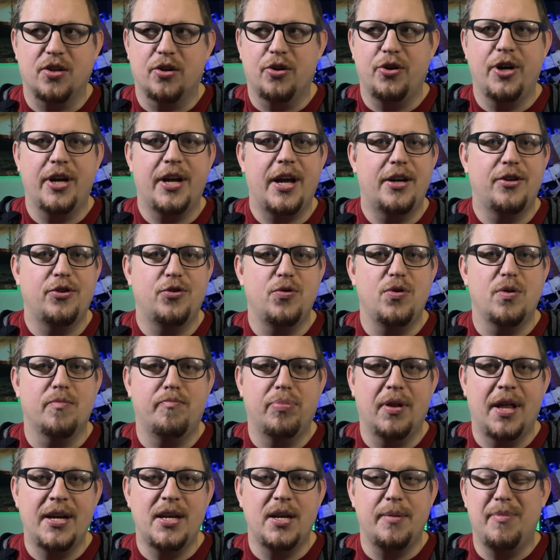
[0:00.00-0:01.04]
learning how to do the
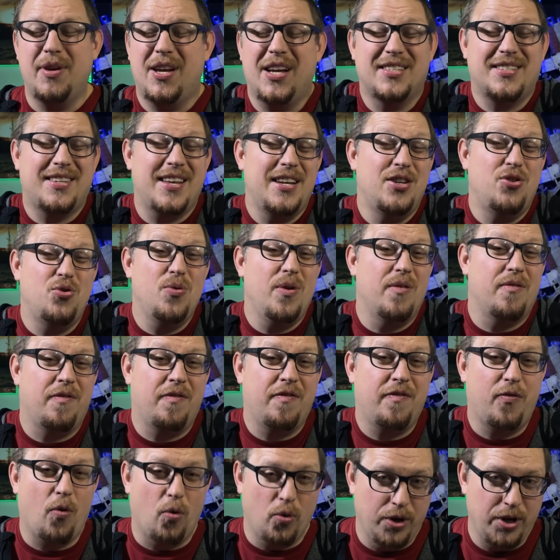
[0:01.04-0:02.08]
blending, because they do it
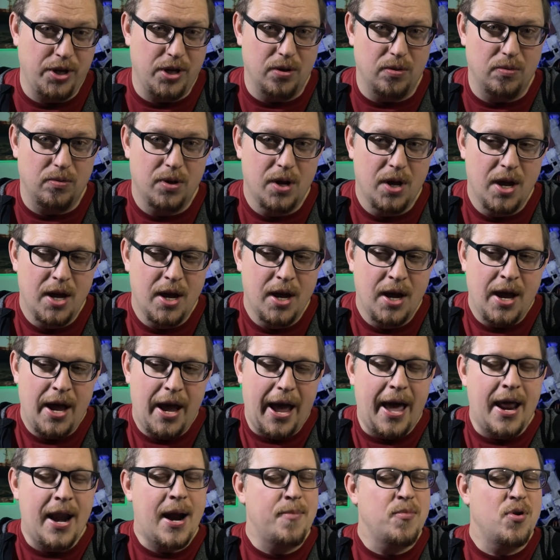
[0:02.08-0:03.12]
for you.
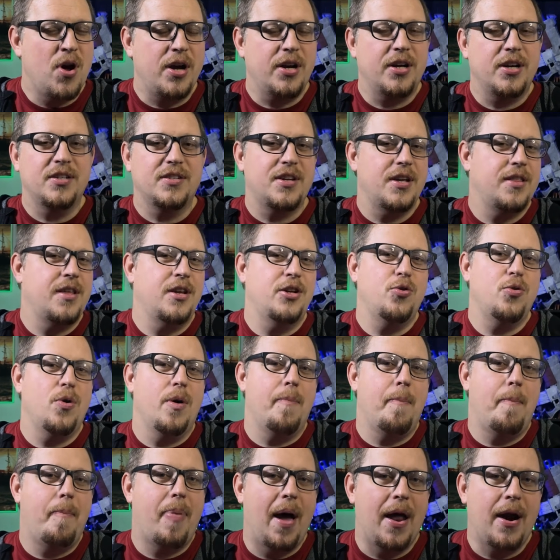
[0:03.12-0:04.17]
And I'm not going to say they do
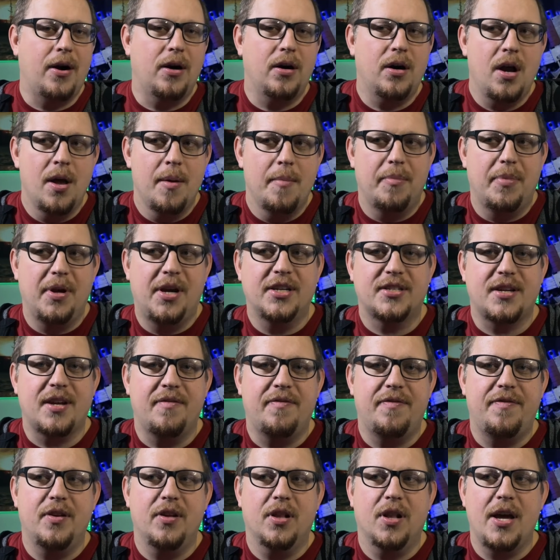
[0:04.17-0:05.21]
it better, because I
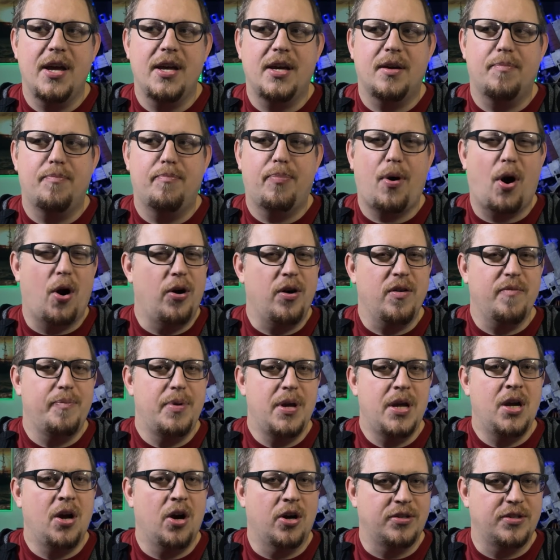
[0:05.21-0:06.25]
feel like part of
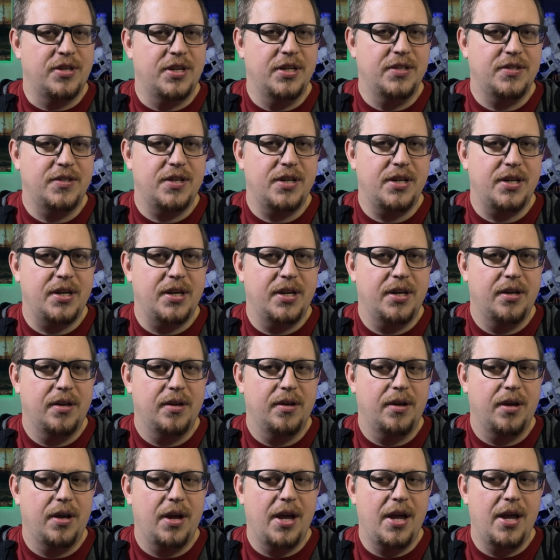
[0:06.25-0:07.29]
being artistic
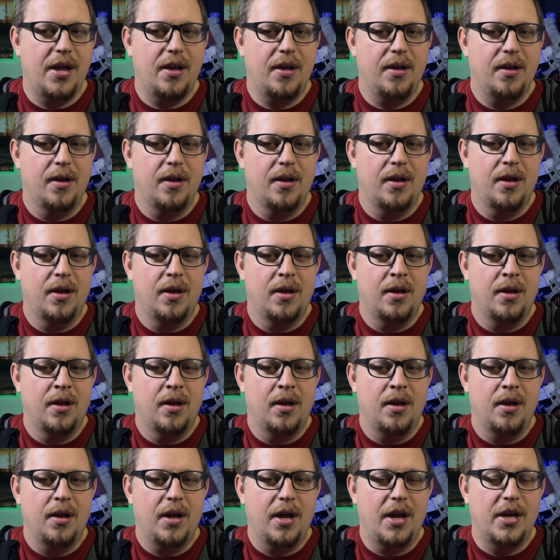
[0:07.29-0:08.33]

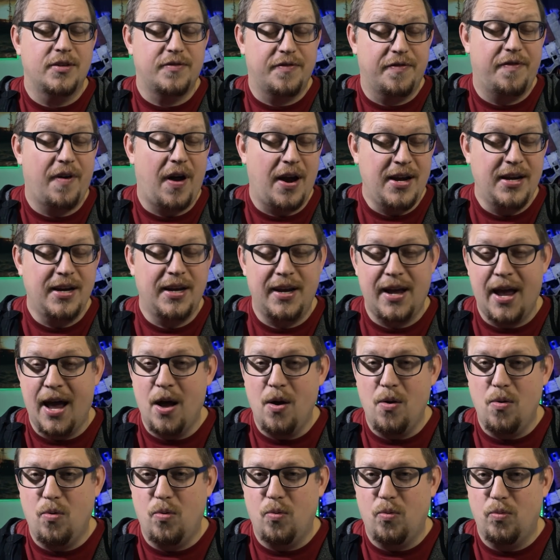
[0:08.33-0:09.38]
is finding
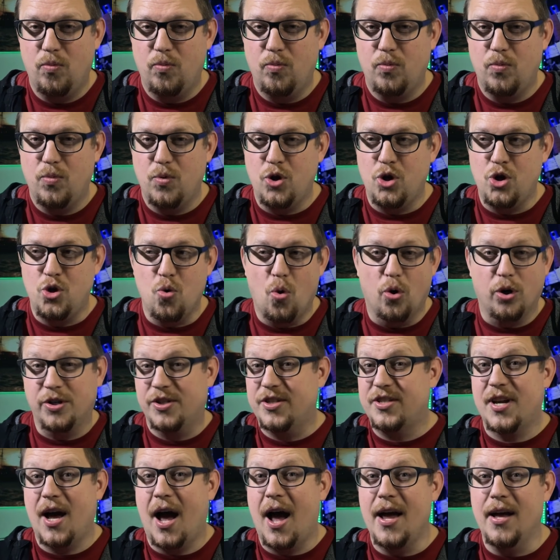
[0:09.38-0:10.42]
out your
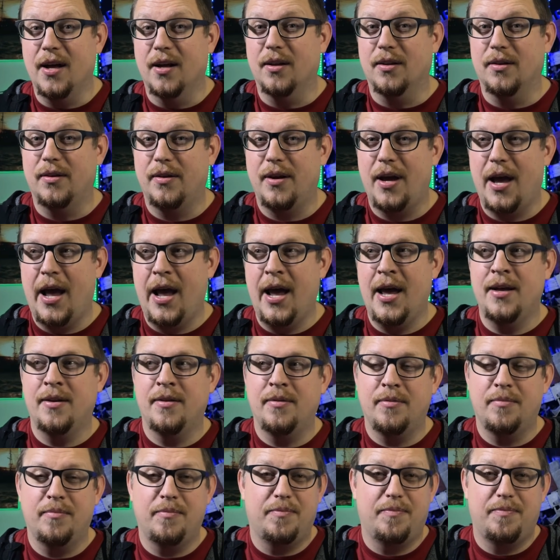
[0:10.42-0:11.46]
style,
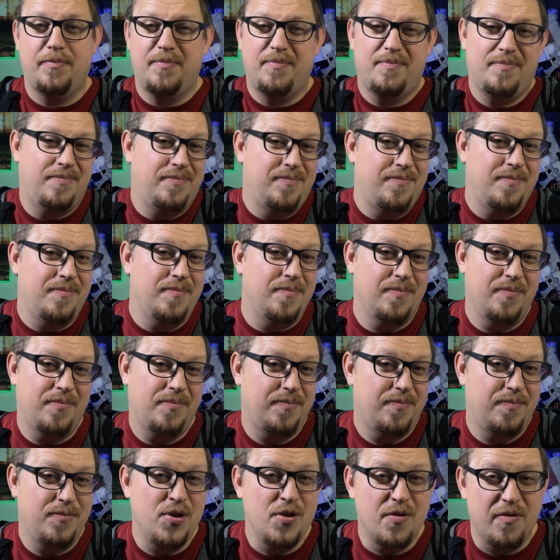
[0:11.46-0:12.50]
and
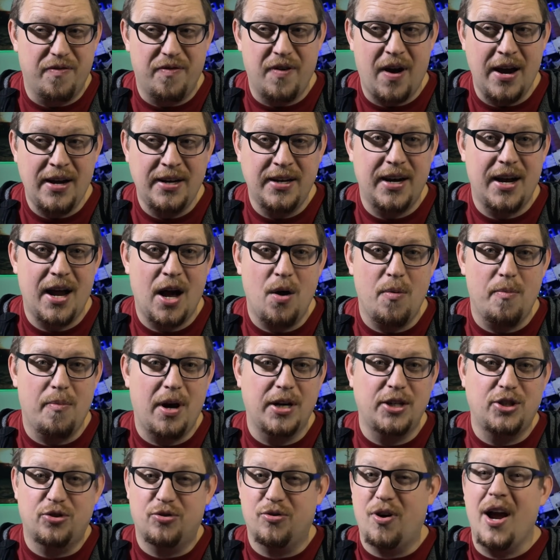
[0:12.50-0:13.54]
you find it out by
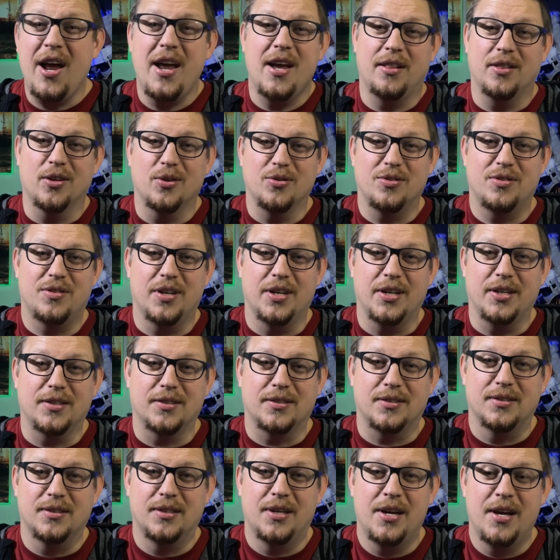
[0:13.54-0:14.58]
trying those things.